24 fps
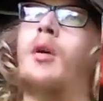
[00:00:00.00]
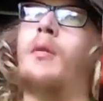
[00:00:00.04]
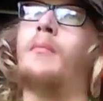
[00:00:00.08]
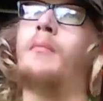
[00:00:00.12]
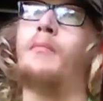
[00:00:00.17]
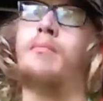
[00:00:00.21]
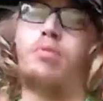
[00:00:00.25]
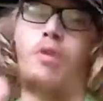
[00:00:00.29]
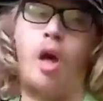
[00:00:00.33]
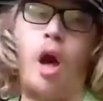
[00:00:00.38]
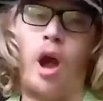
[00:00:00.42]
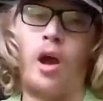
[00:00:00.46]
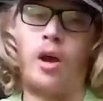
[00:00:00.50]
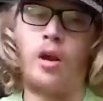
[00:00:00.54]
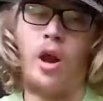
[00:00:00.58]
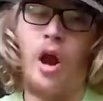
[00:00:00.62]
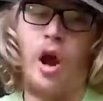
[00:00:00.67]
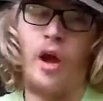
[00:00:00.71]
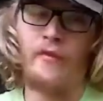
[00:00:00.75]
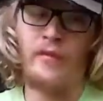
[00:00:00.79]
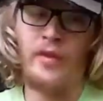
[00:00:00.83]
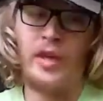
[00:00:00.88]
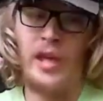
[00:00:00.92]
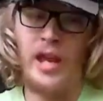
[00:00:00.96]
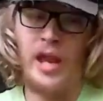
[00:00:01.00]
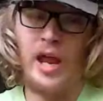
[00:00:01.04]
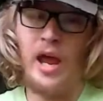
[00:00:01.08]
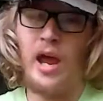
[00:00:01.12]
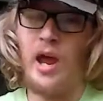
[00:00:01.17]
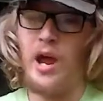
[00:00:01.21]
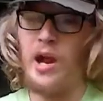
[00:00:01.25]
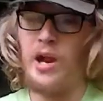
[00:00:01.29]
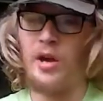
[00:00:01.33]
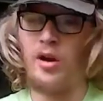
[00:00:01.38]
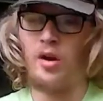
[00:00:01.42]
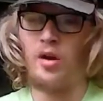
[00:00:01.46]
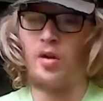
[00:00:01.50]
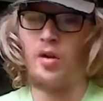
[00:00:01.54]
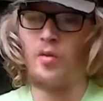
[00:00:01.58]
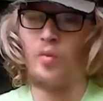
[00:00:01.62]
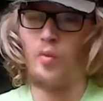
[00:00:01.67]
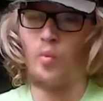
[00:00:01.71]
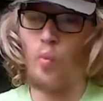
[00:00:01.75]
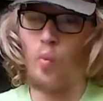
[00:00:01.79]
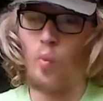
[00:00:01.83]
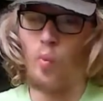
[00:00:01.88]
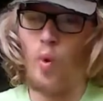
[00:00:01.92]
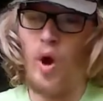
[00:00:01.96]
blocks off the end
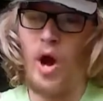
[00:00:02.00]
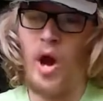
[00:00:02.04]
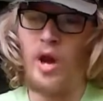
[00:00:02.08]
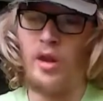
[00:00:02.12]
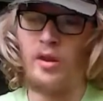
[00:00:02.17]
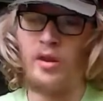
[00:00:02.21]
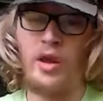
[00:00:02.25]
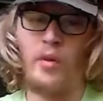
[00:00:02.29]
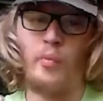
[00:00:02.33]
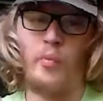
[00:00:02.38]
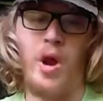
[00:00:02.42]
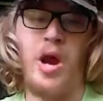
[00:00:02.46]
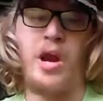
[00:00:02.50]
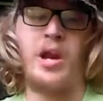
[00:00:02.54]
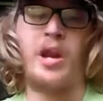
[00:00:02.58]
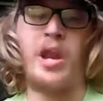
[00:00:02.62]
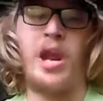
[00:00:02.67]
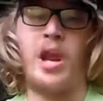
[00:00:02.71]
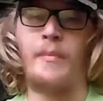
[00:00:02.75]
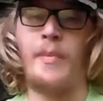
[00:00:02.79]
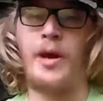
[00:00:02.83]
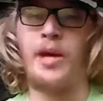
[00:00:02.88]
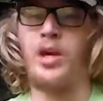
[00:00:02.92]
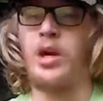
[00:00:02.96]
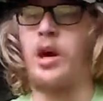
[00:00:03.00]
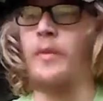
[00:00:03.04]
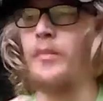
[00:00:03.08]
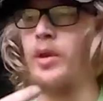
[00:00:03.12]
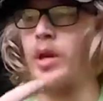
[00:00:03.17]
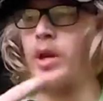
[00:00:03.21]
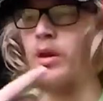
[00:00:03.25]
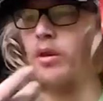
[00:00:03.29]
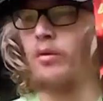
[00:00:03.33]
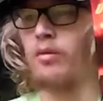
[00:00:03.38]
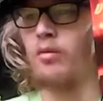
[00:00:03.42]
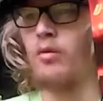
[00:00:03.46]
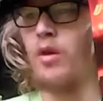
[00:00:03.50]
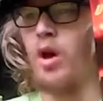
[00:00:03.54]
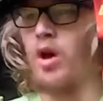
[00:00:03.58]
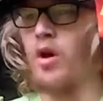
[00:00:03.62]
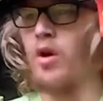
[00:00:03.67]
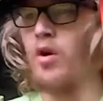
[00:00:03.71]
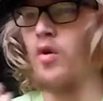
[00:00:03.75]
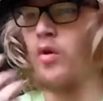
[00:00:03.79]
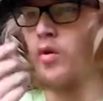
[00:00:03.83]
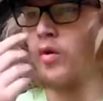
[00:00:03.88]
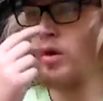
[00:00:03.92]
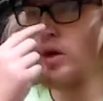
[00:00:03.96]
where they went in by dumping its
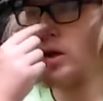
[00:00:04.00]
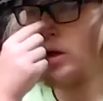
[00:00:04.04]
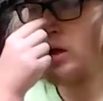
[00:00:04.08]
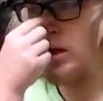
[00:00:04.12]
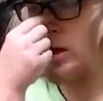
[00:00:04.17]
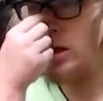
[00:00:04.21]
load,